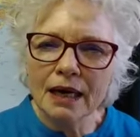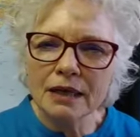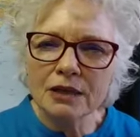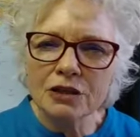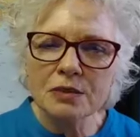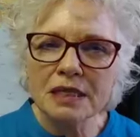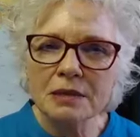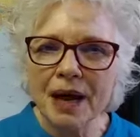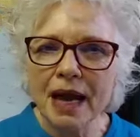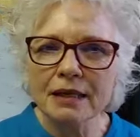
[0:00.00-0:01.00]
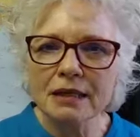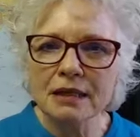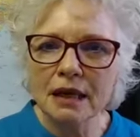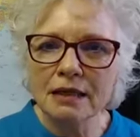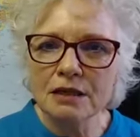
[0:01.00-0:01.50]
to respect
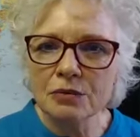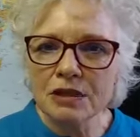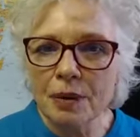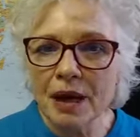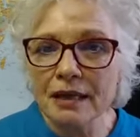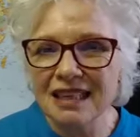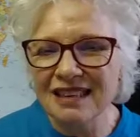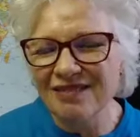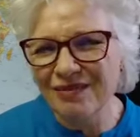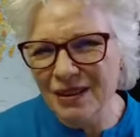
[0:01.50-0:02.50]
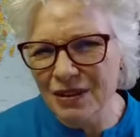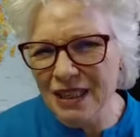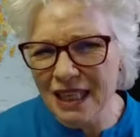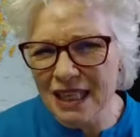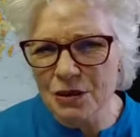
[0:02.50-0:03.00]
whatever
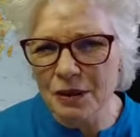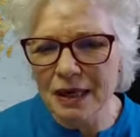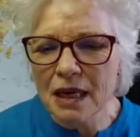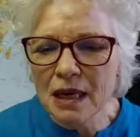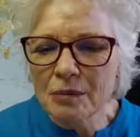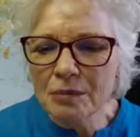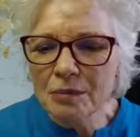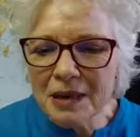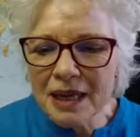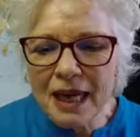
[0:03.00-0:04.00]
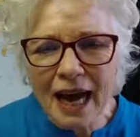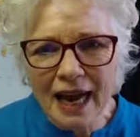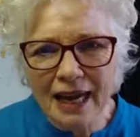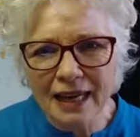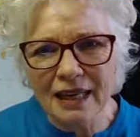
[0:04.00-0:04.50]
that is, right? But to be
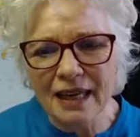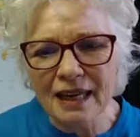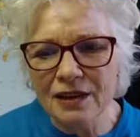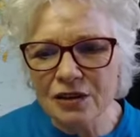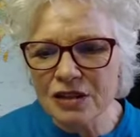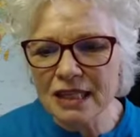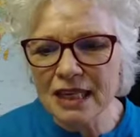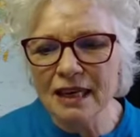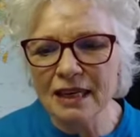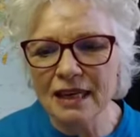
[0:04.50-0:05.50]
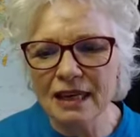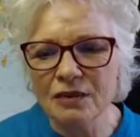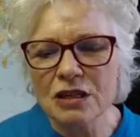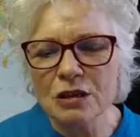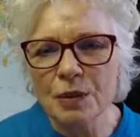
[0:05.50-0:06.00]
kind and understanding,
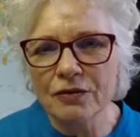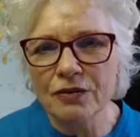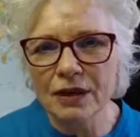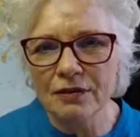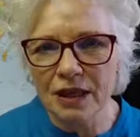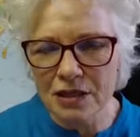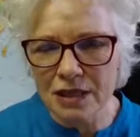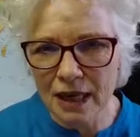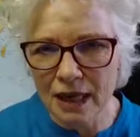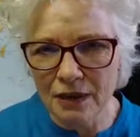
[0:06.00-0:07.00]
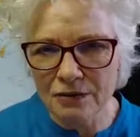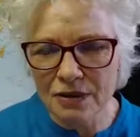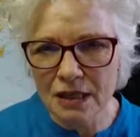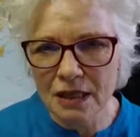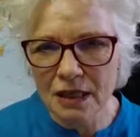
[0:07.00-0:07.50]
respectful of
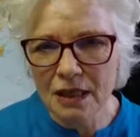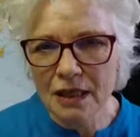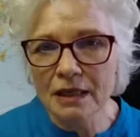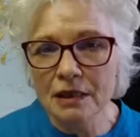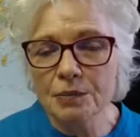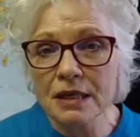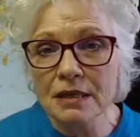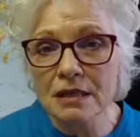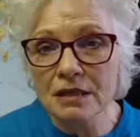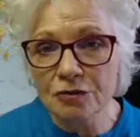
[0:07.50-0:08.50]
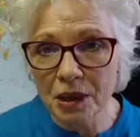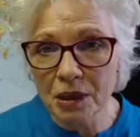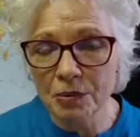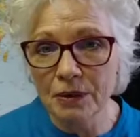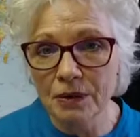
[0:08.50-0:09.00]
ourselves in the presence of
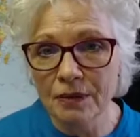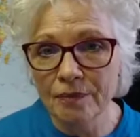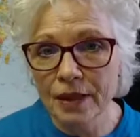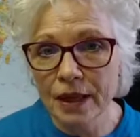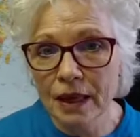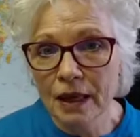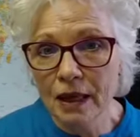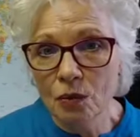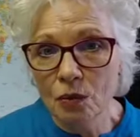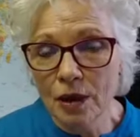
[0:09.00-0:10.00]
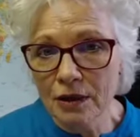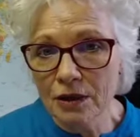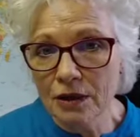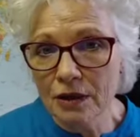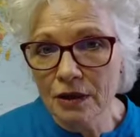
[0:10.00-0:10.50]
people,
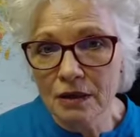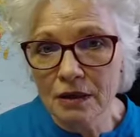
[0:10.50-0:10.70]
whether